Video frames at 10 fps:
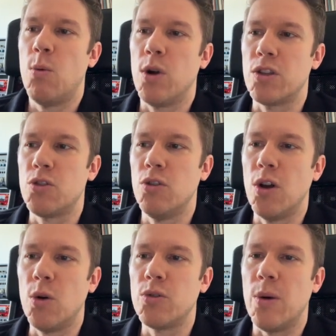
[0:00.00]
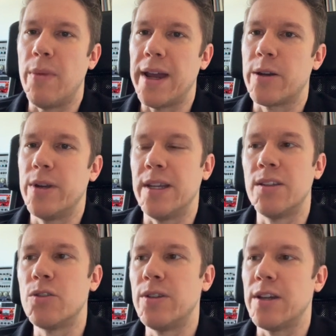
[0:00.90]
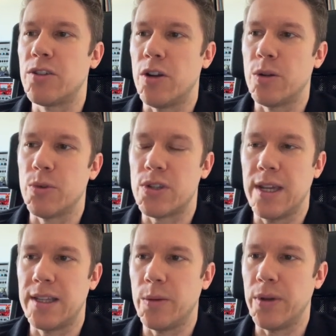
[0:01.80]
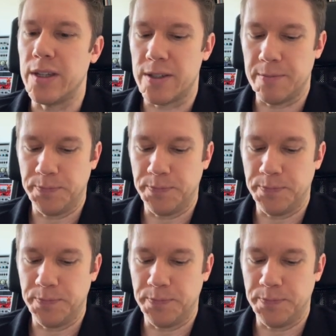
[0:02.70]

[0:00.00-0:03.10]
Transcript: want to load or migrate into the autonomous database.